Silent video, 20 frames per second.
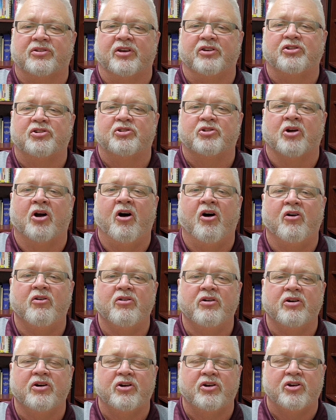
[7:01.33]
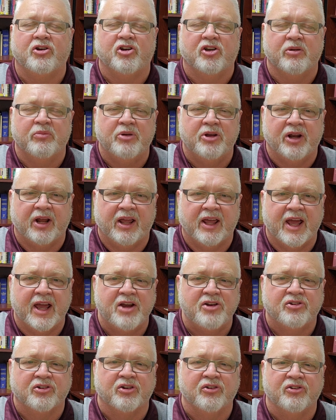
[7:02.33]
a strong
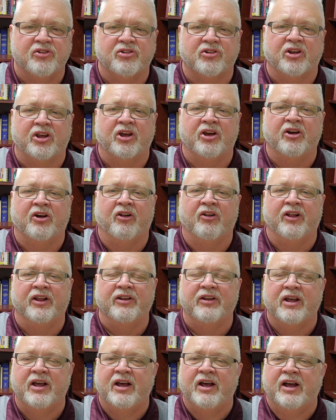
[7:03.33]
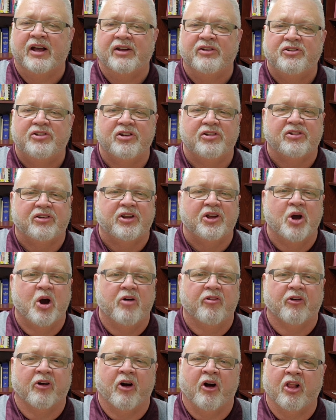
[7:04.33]
communication skill, and just the
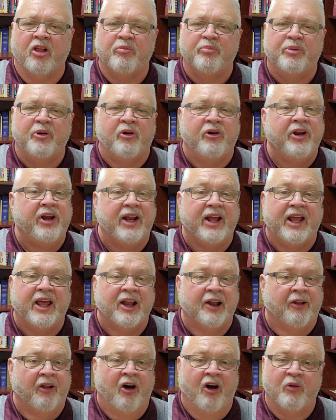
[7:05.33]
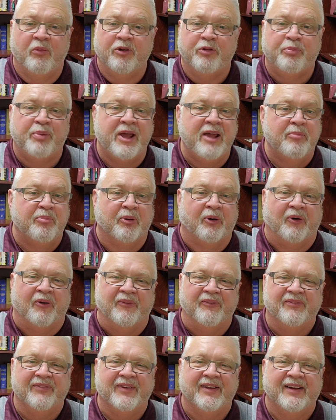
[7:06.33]
overall ability to get along with people,
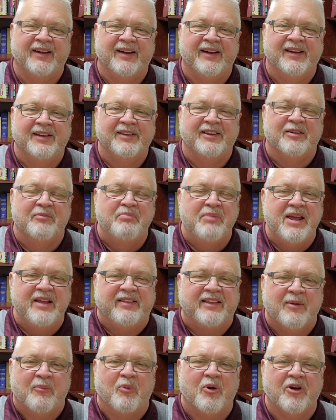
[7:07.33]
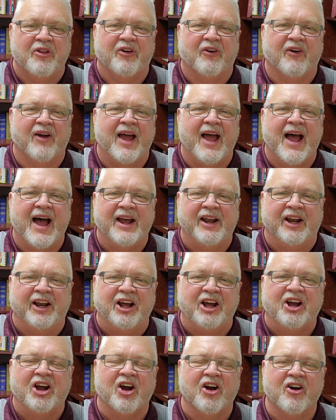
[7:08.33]
to meet them where they're at and
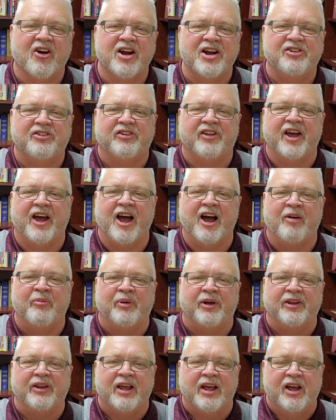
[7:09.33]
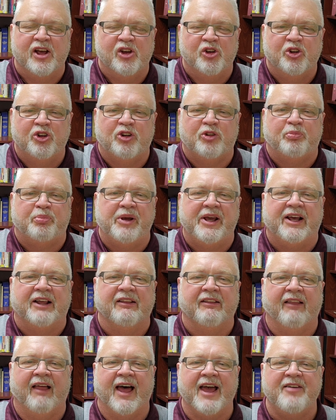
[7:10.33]
encourage them and speak
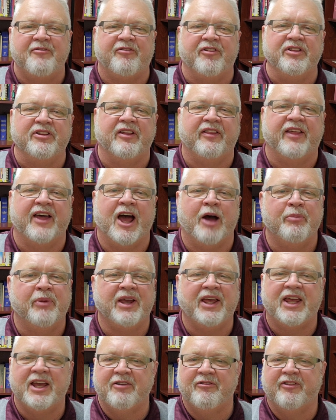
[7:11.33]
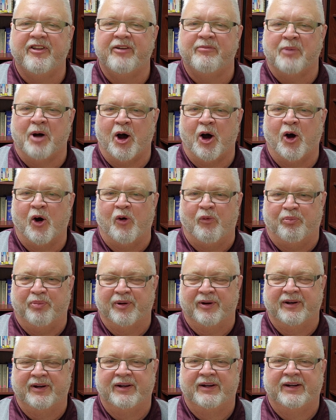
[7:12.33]
life into them and give them hope
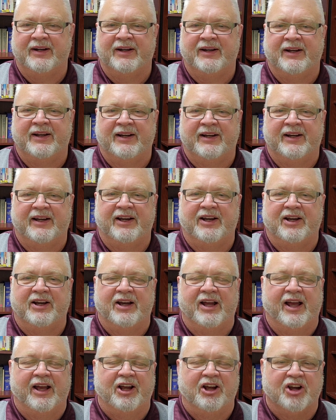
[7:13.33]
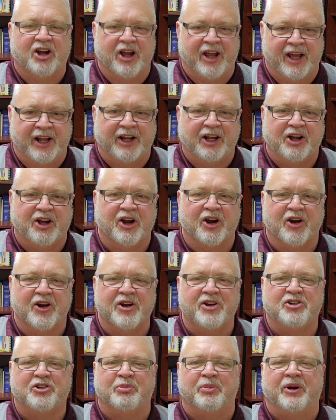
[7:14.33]
and
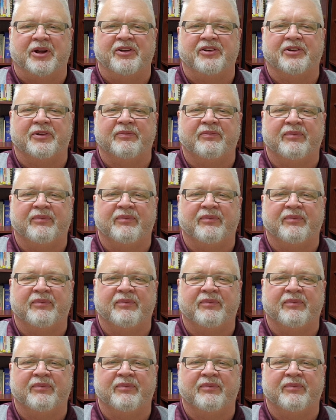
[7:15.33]
encouragement.